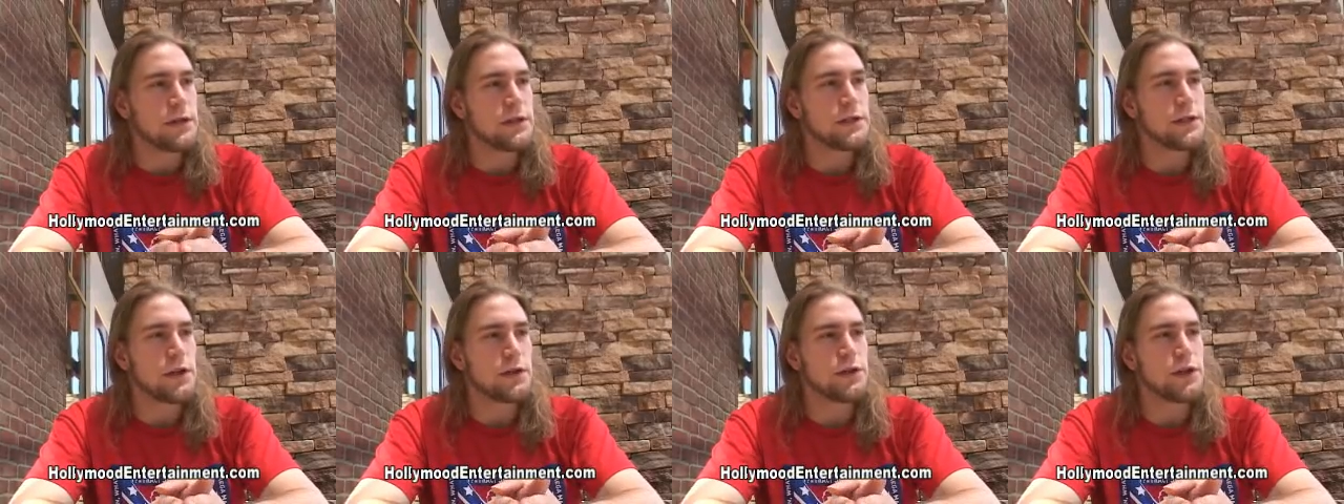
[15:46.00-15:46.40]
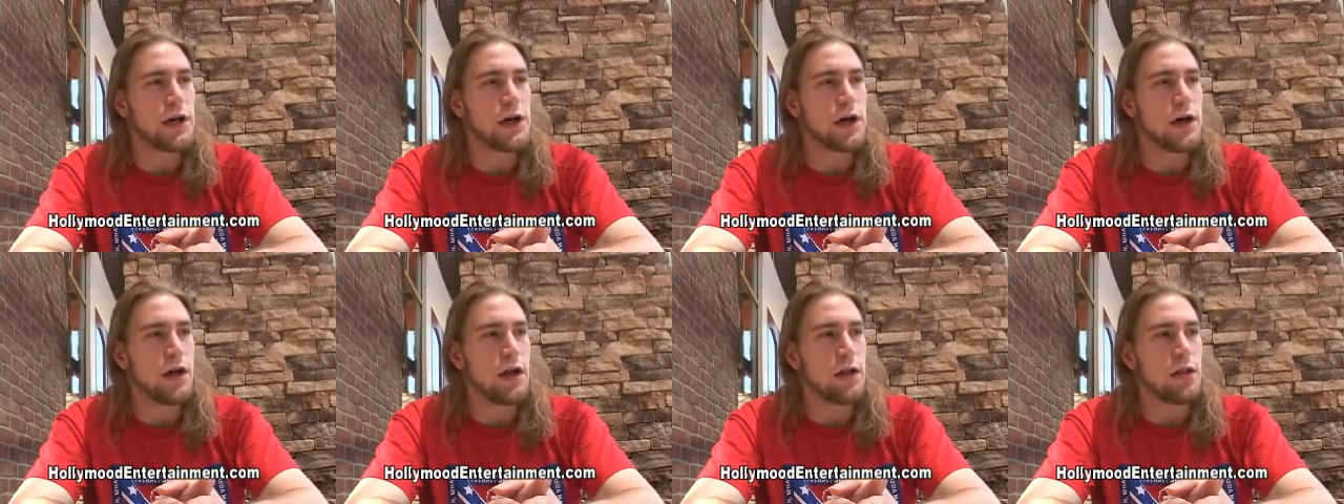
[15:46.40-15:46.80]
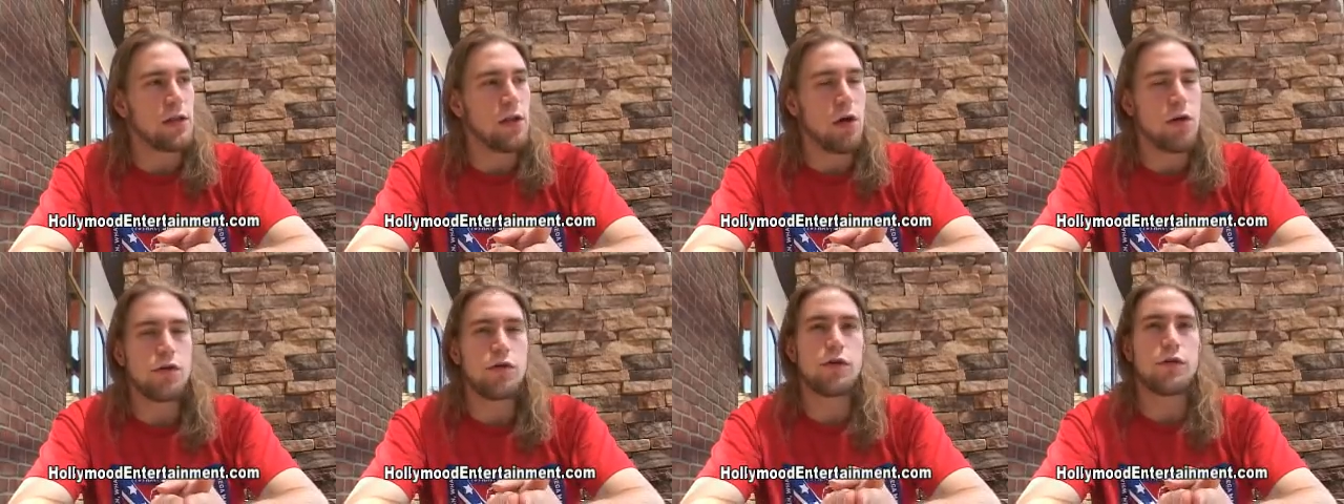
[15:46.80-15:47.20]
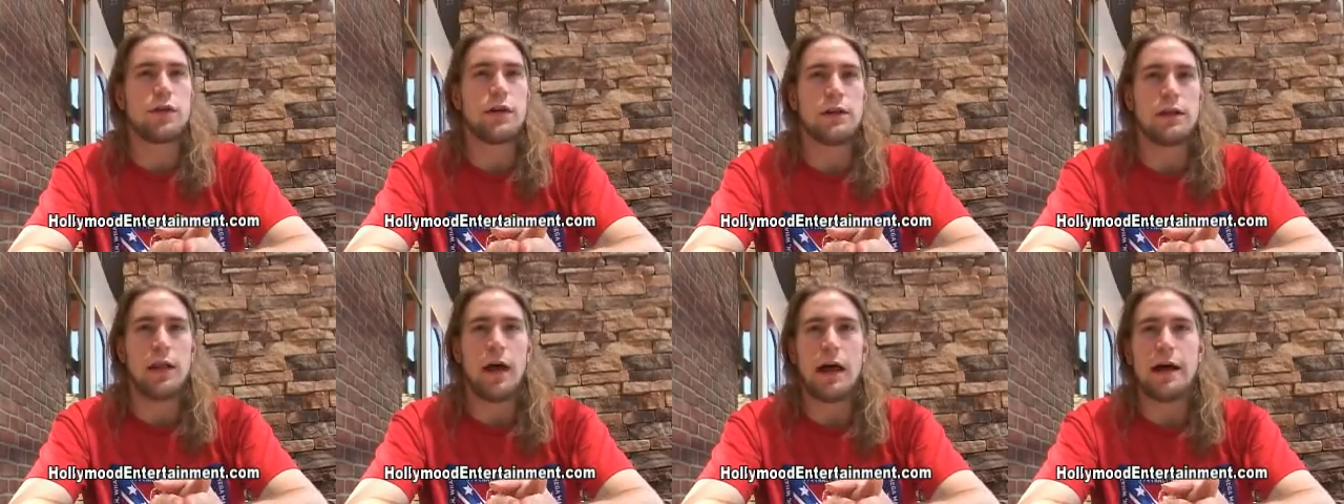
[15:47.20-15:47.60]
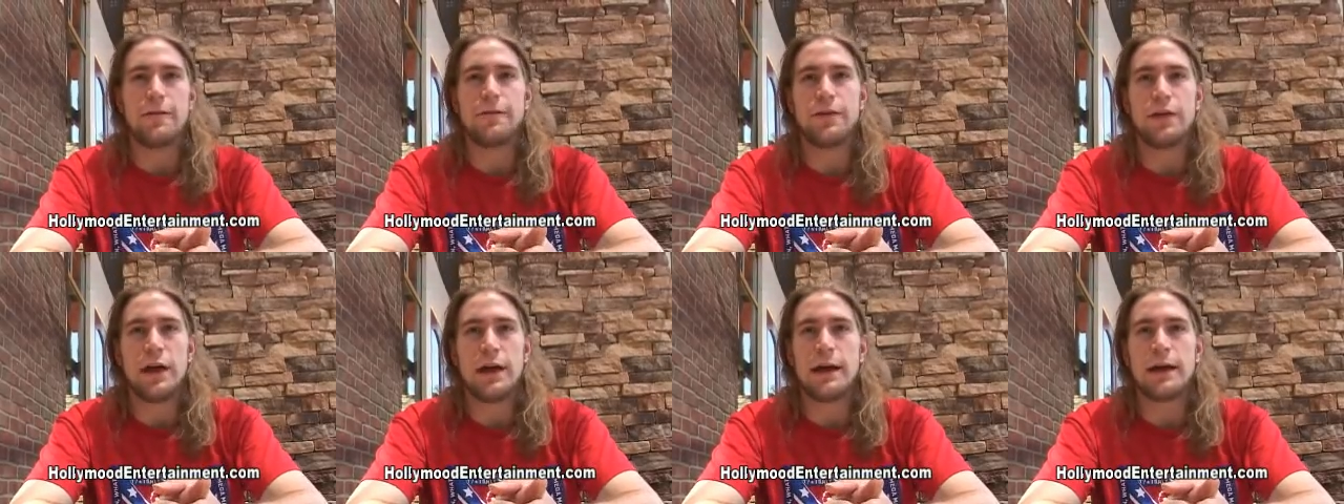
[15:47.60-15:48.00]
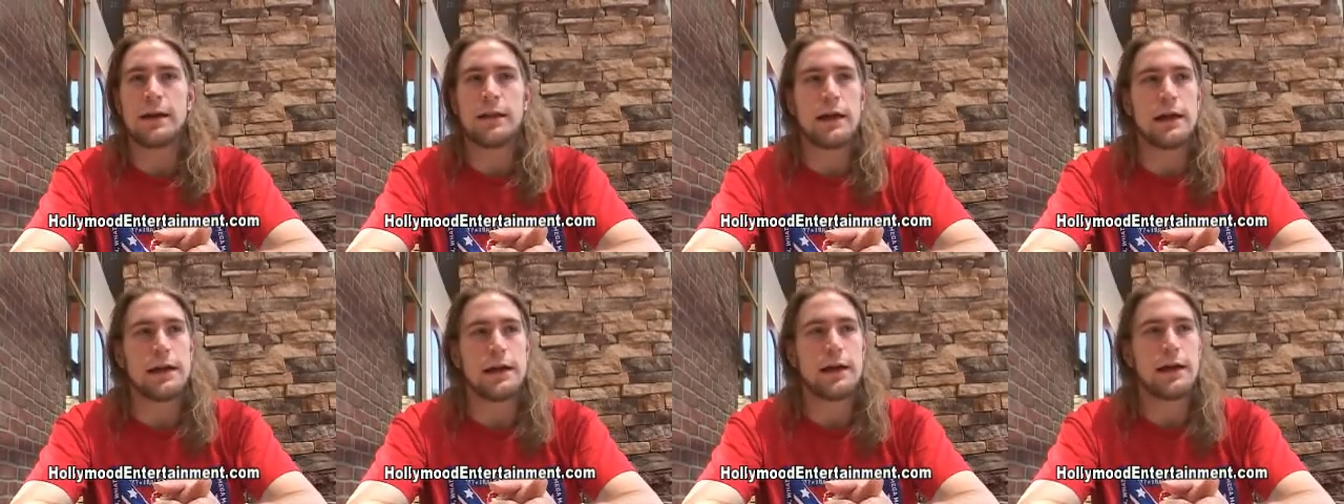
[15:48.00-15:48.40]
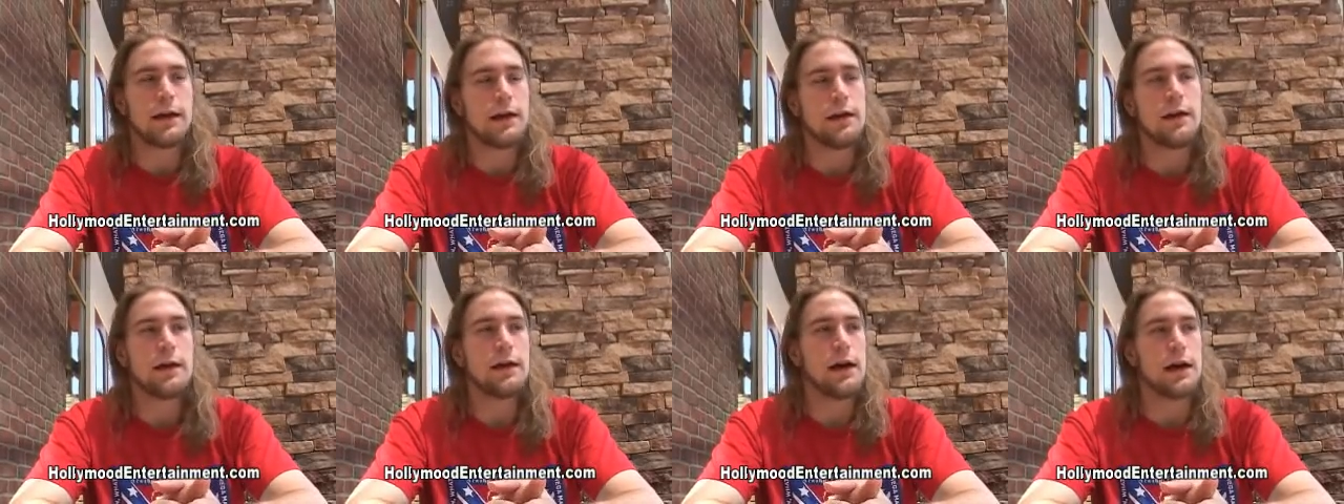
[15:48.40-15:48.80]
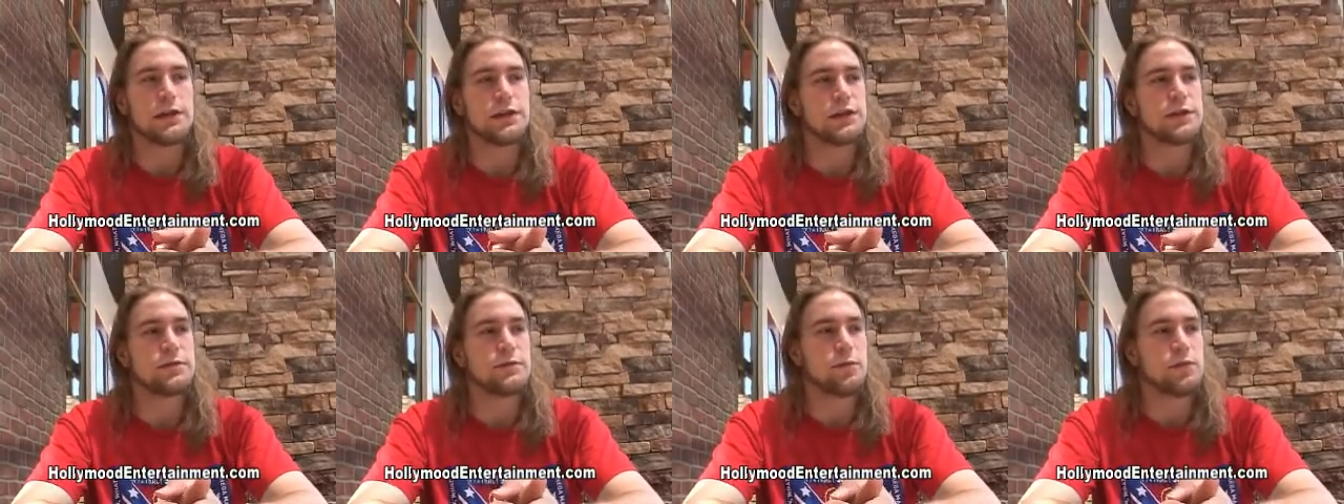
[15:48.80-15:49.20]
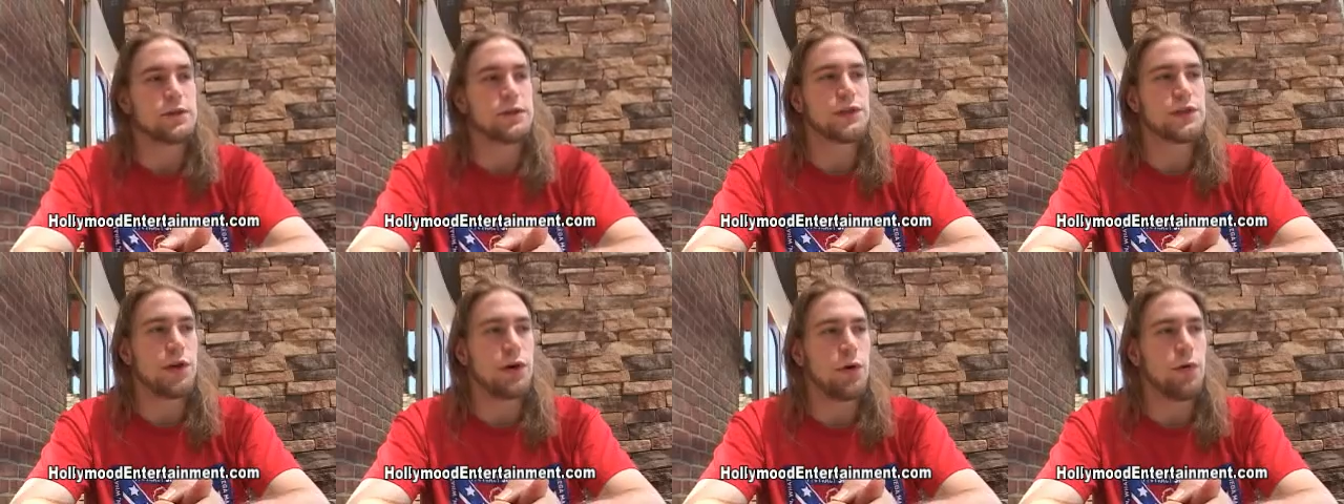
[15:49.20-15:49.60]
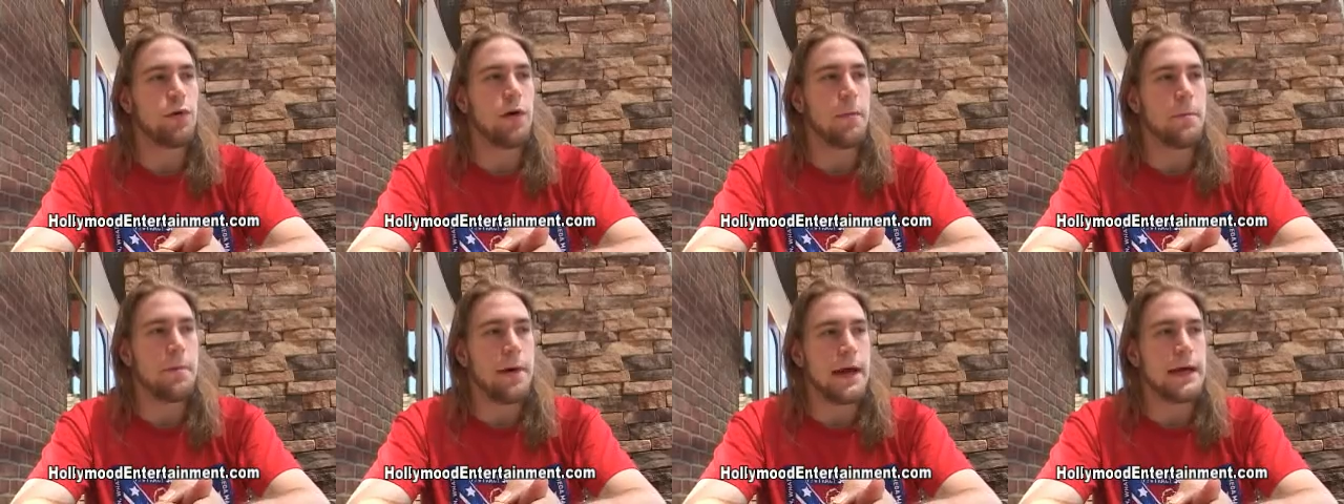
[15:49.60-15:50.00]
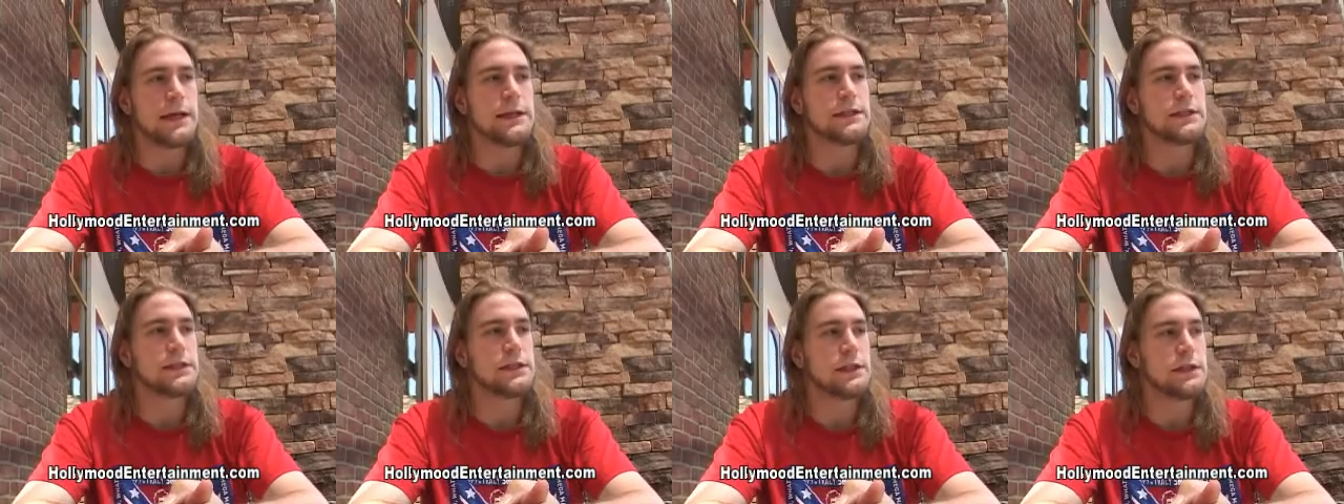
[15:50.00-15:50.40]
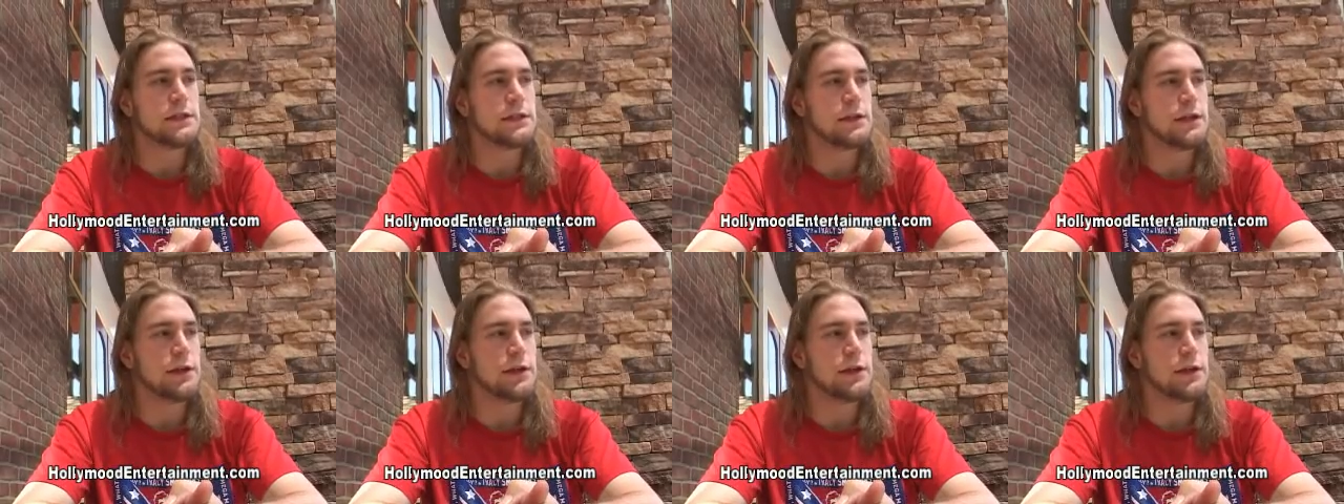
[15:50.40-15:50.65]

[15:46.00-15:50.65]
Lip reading: such a larger-than-life thing. Like, I just was so amazed.